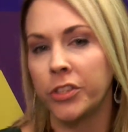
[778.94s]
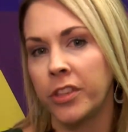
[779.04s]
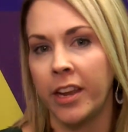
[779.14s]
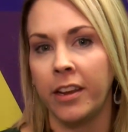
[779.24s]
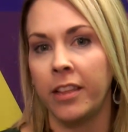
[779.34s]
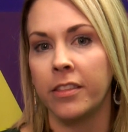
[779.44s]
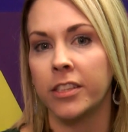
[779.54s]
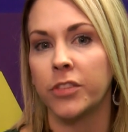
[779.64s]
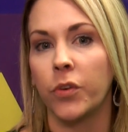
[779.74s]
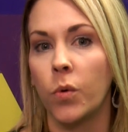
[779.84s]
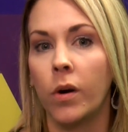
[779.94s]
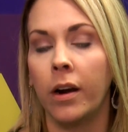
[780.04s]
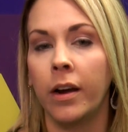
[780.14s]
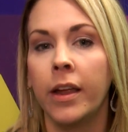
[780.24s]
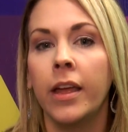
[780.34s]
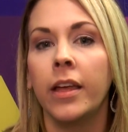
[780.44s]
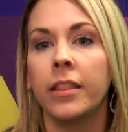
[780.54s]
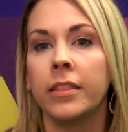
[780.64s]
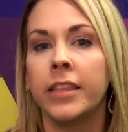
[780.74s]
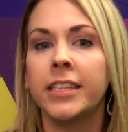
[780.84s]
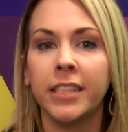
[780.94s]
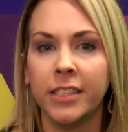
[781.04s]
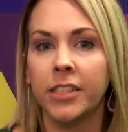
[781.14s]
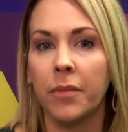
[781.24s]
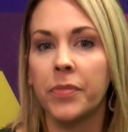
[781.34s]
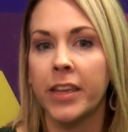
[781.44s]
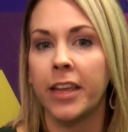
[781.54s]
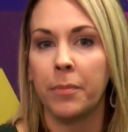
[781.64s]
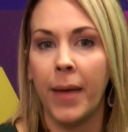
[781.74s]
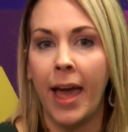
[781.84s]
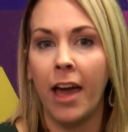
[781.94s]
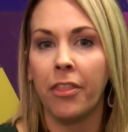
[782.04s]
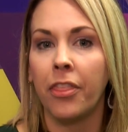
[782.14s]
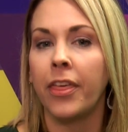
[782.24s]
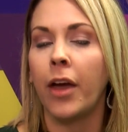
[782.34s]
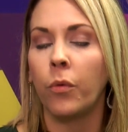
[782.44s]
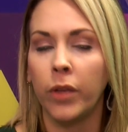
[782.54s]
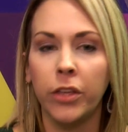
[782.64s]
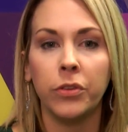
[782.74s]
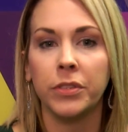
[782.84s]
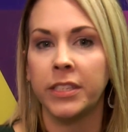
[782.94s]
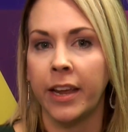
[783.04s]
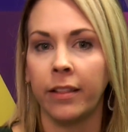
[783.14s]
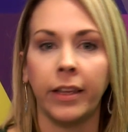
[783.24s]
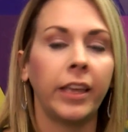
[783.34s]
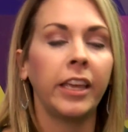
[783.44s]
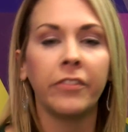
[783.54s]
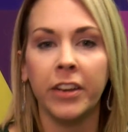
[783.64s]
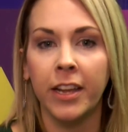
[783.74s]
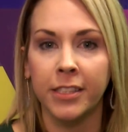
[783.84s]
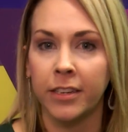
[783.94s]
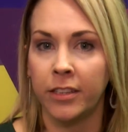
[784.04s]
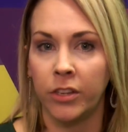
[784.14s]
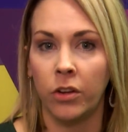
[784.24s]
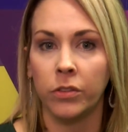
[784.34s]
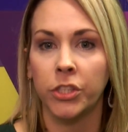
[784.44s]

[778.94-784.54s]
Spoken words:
do they need this for? This is something in math that we use daily, even as an adult.